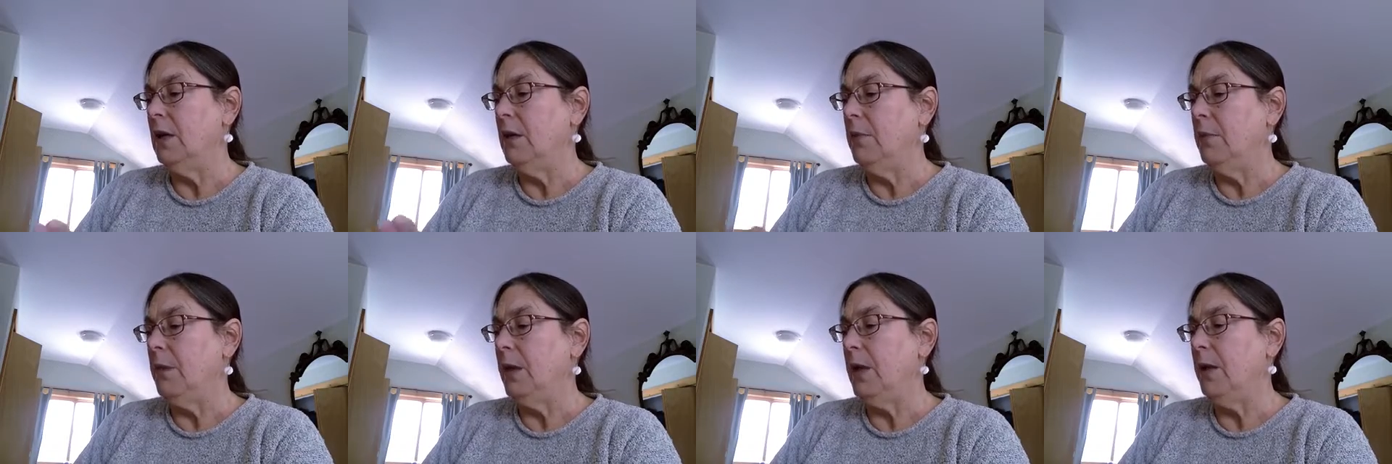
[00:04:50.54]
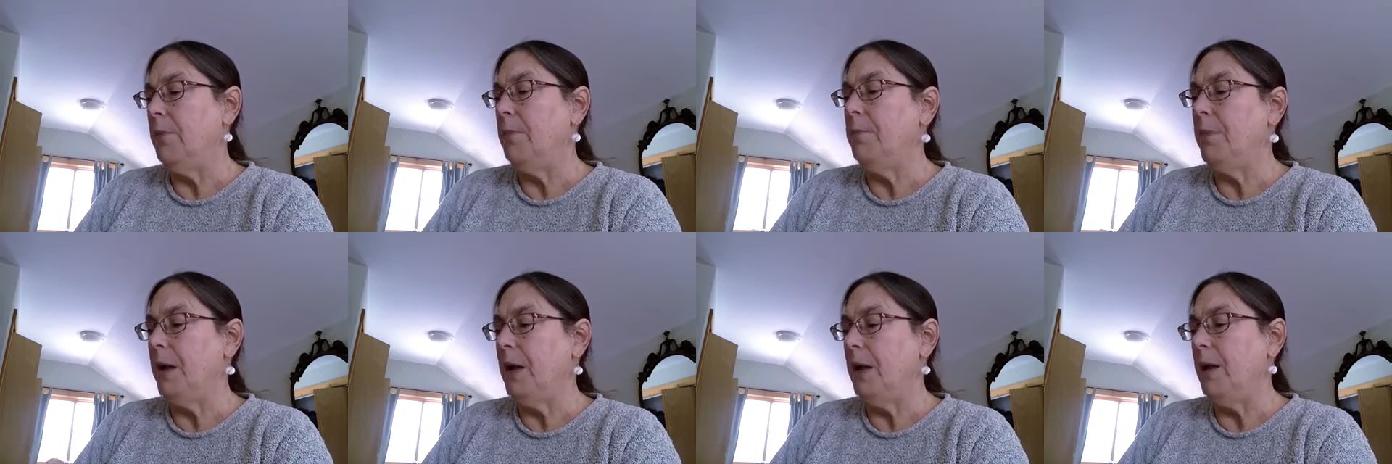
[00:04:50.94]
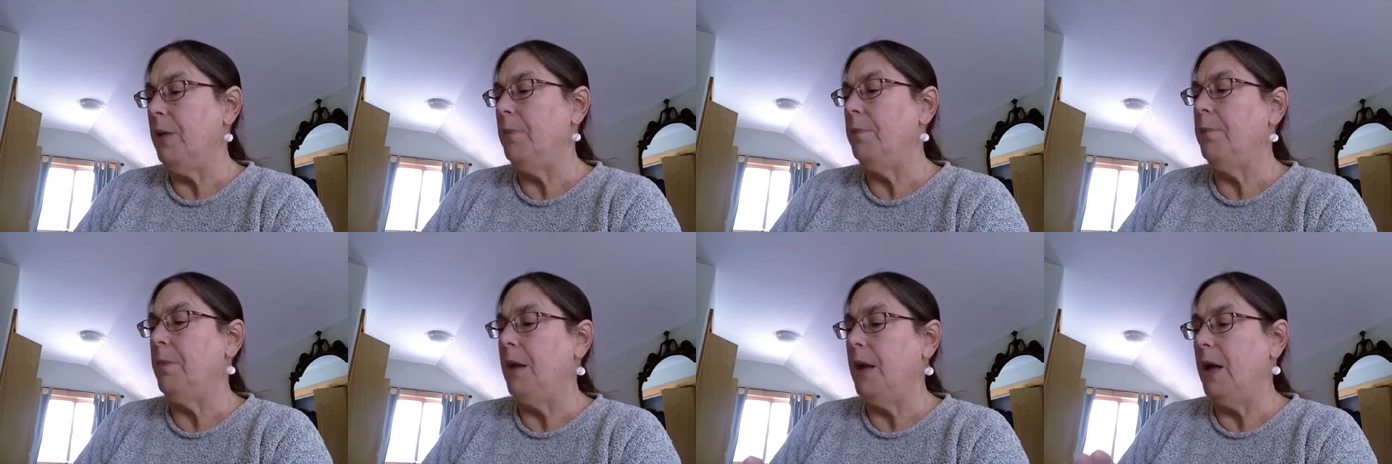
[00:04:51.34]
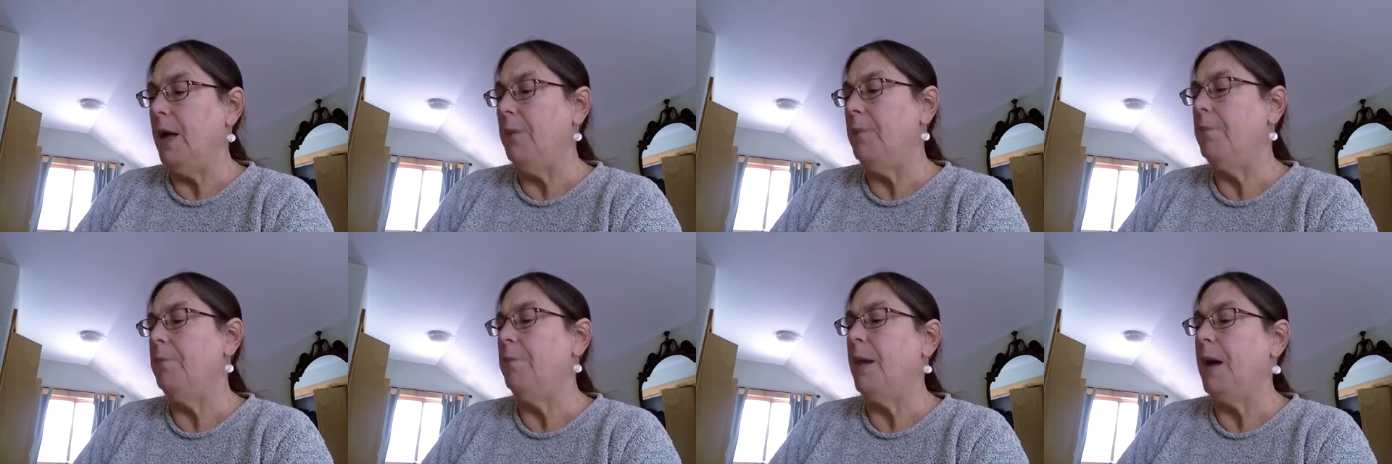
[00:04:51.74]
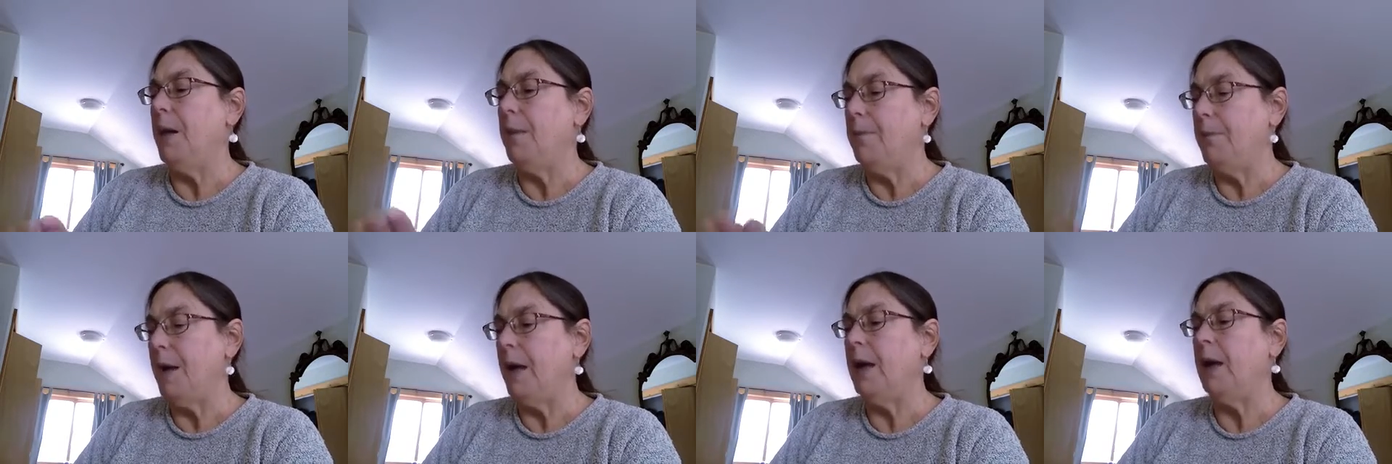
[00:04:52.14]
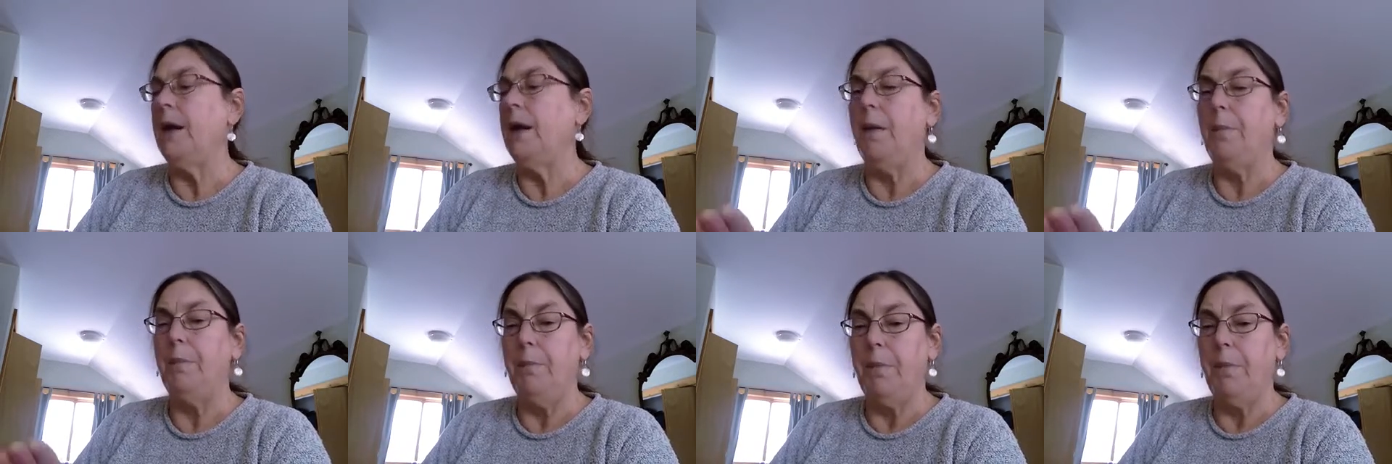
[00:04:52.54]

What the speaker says: bum bum bum bum ba-da-dum,